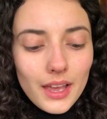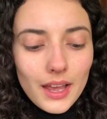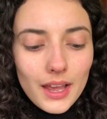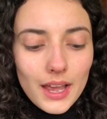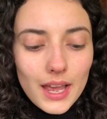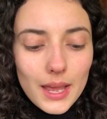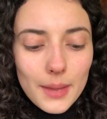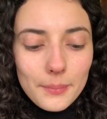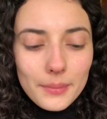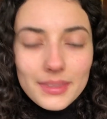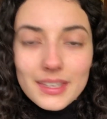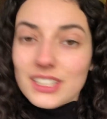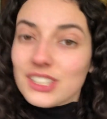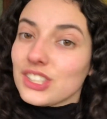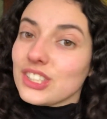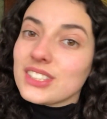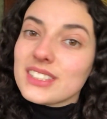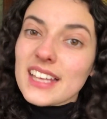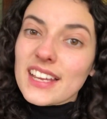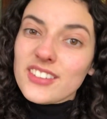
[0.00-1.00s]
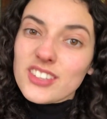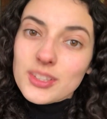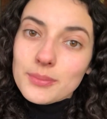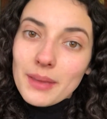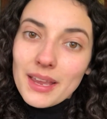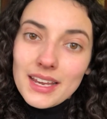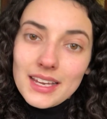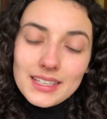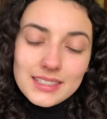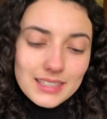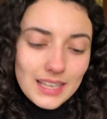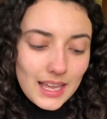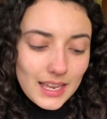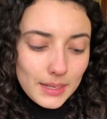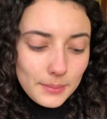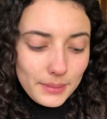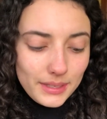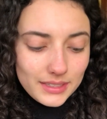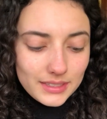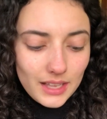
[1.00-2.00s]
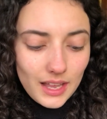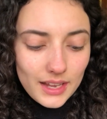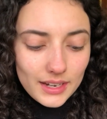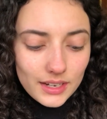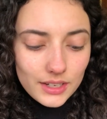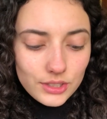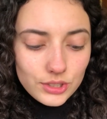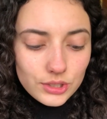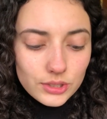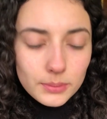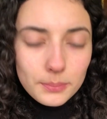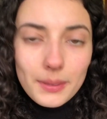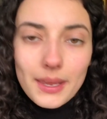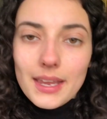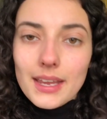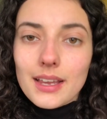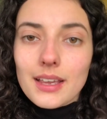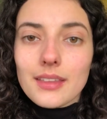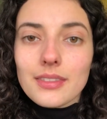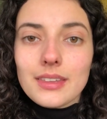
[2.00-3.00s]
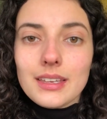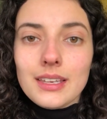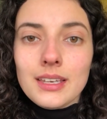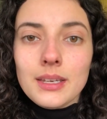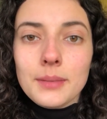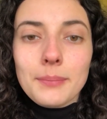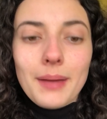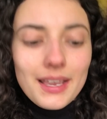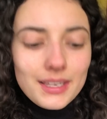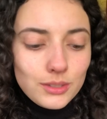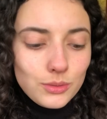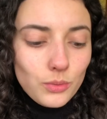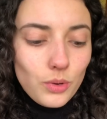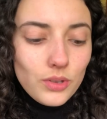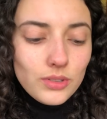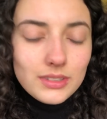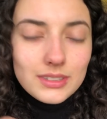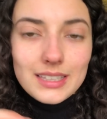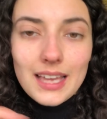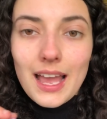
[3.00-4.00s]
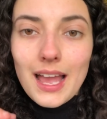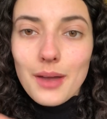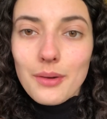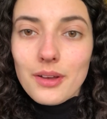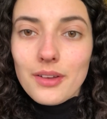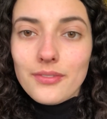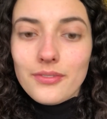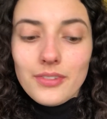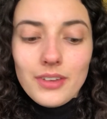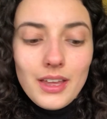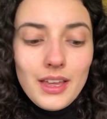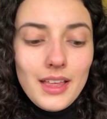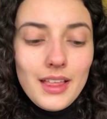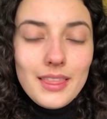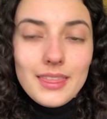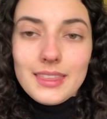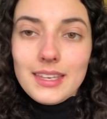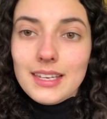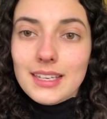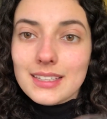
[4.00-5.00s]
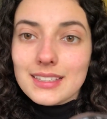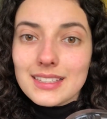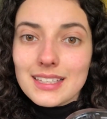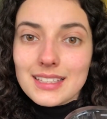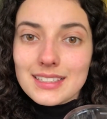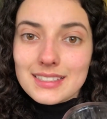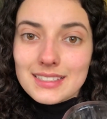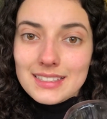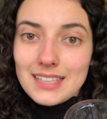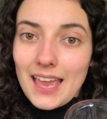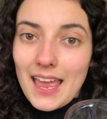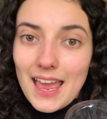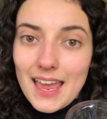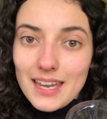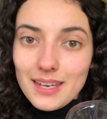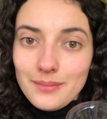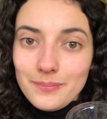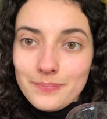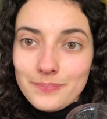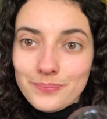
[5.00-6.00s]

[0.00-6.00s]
But this just saves space, and it means that I can just pick the best ones out of these 10.